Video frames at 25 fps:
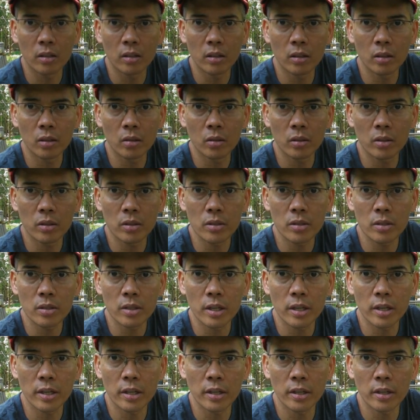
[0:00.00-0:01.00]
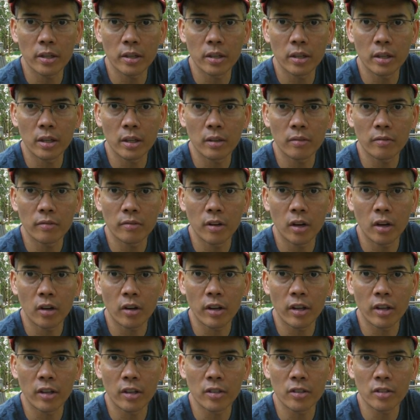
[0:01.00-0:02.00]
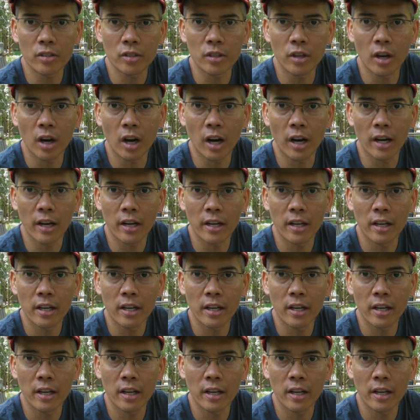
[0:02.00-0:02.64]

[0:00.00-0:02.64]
Hold it steady enough. Okay, there's the dot.